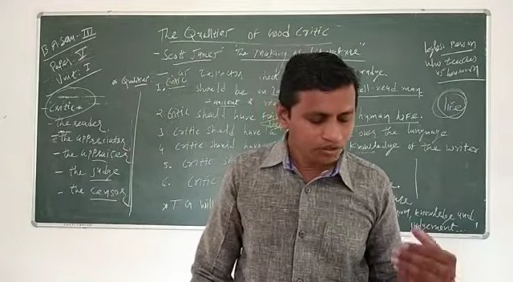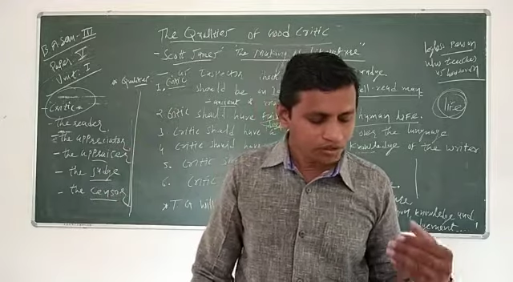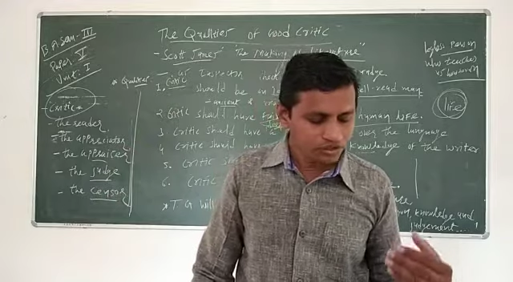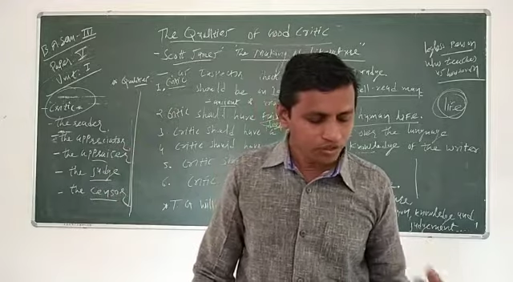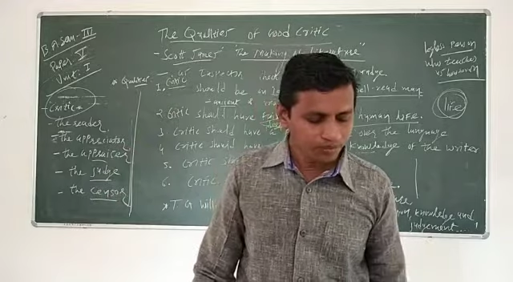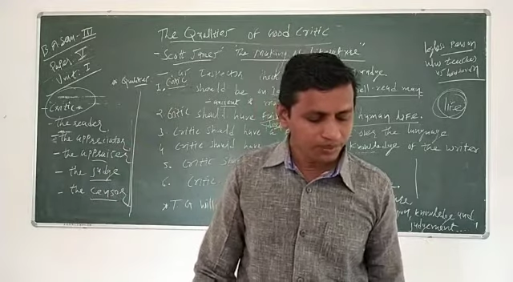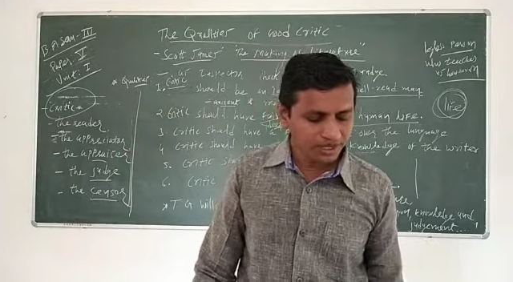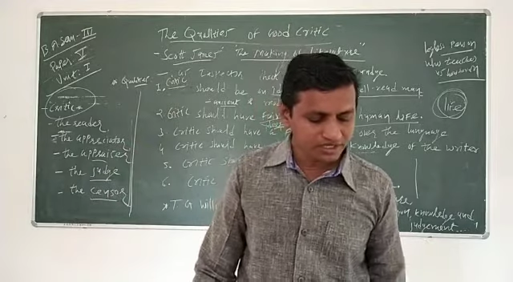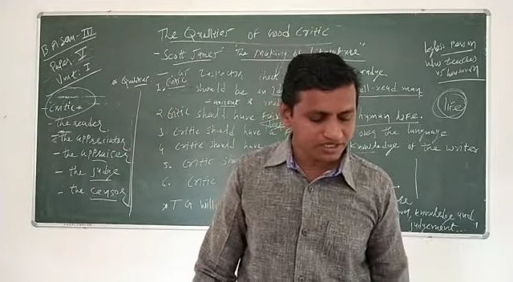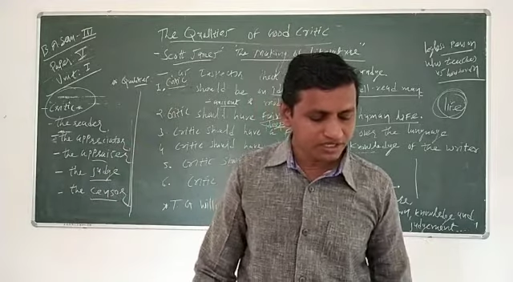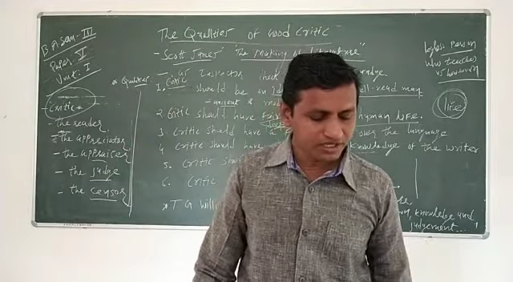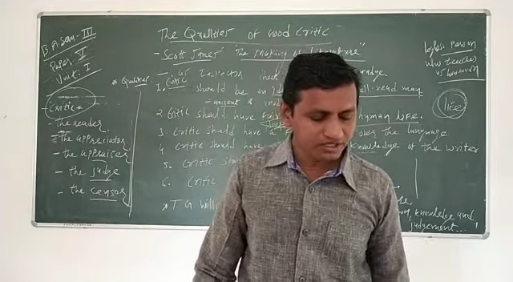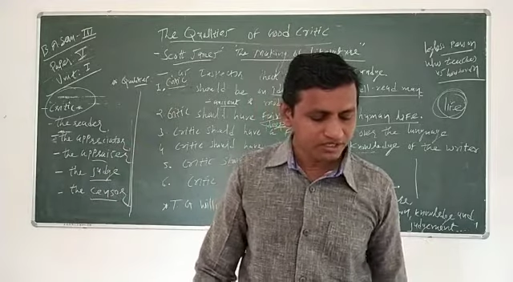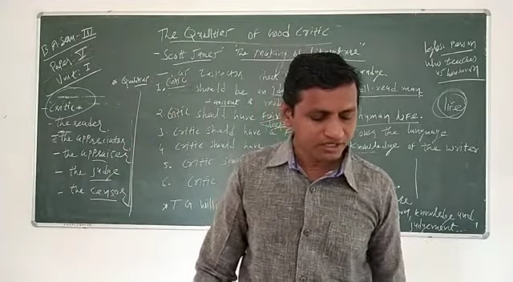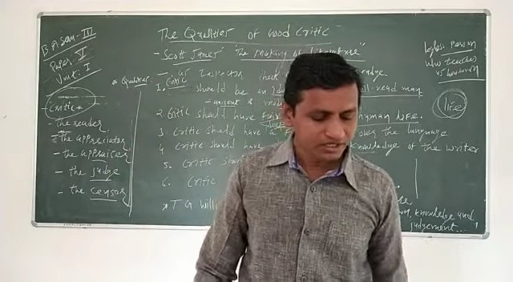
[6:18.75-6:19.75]

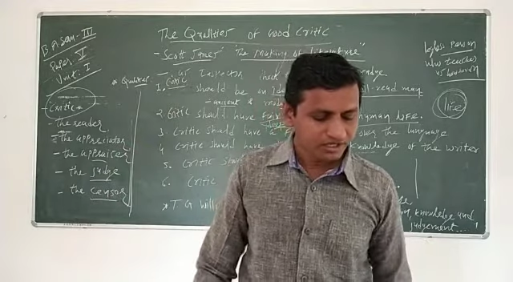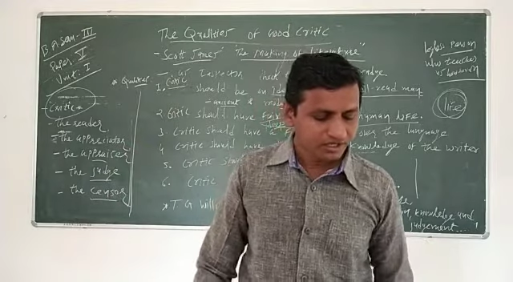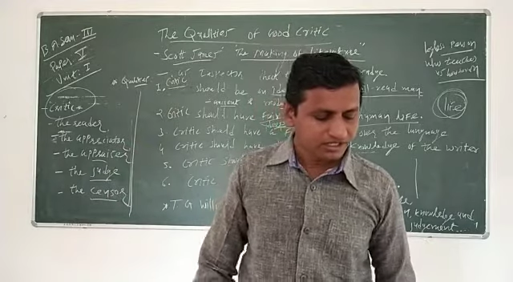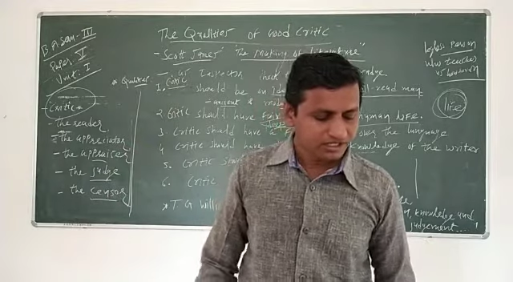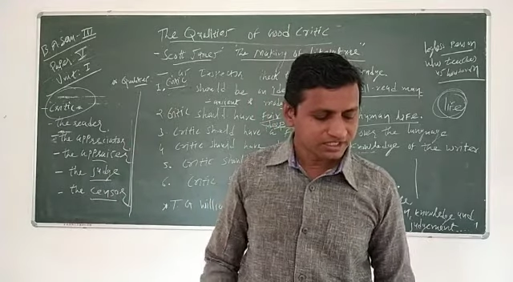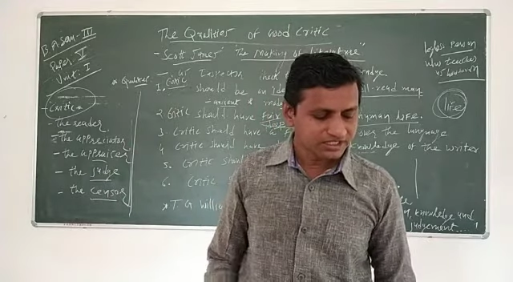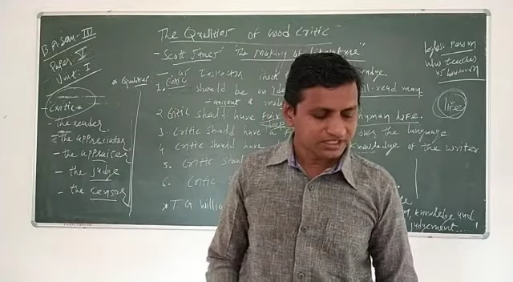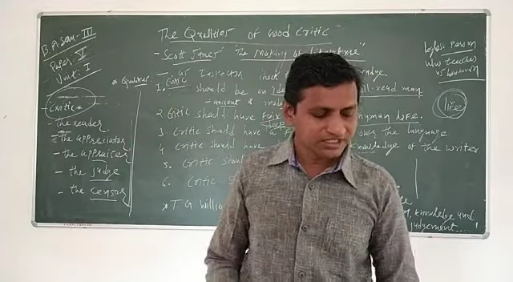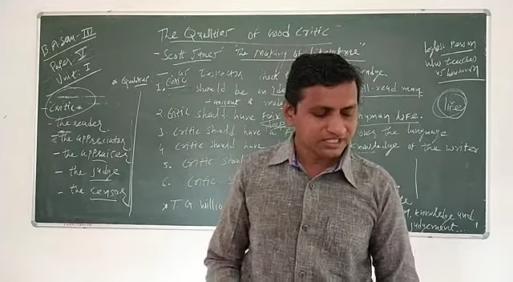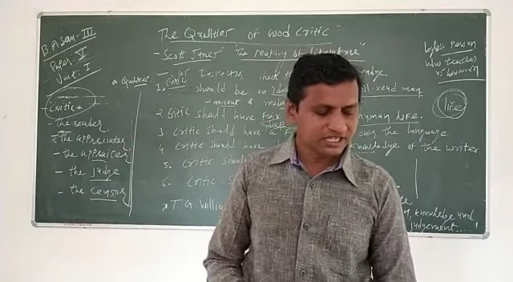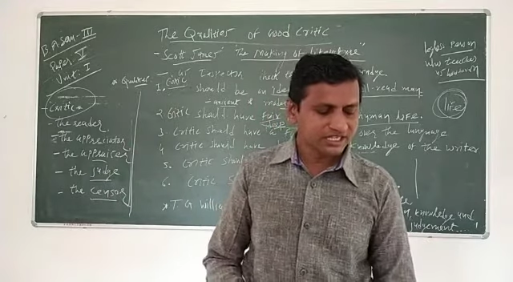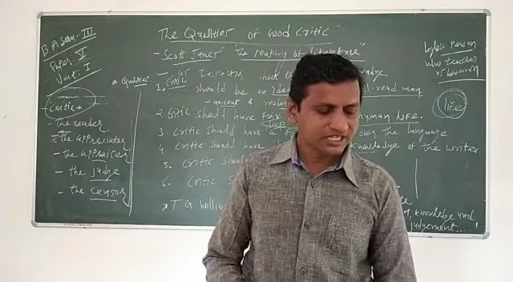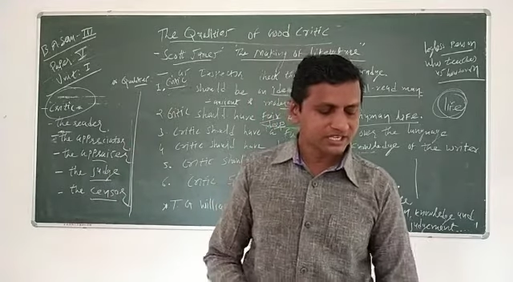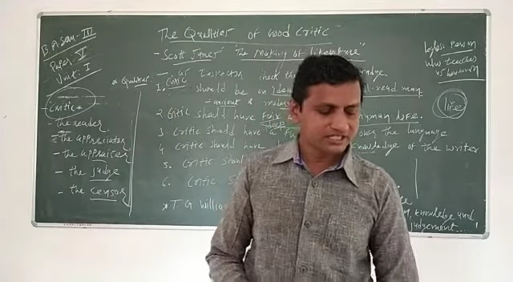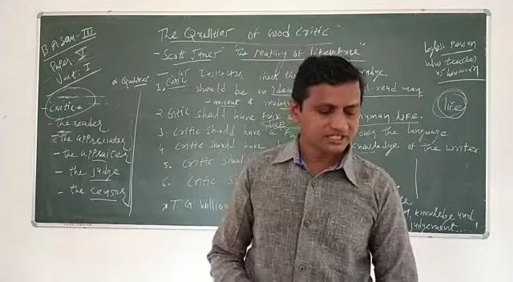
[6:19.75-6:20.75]
great poet of 20th
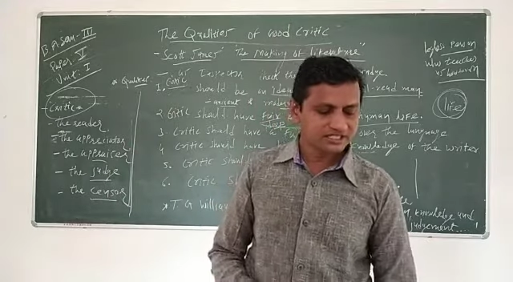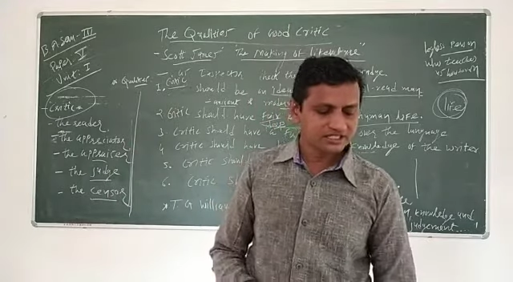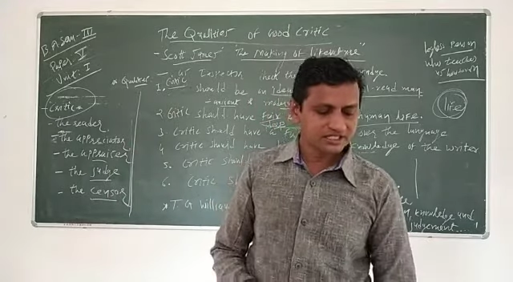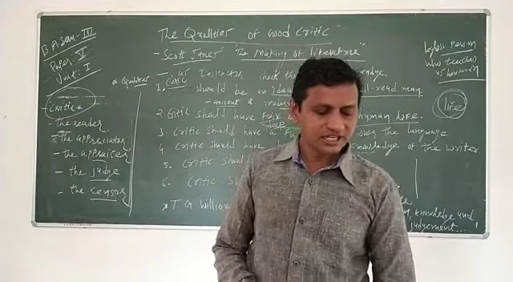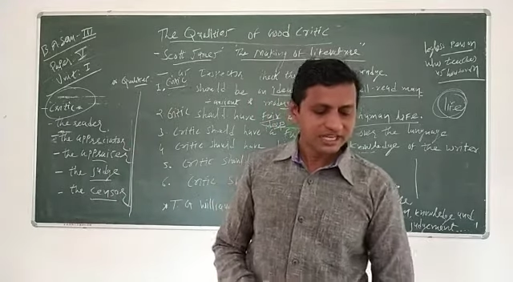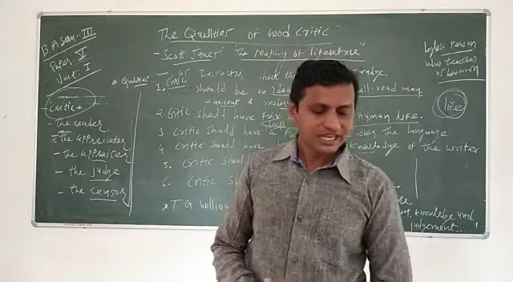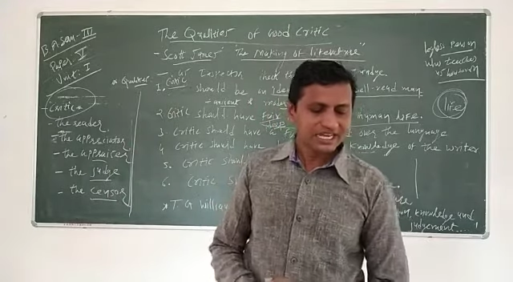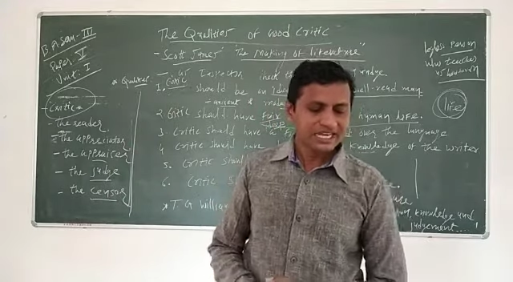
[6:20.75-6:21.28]
century.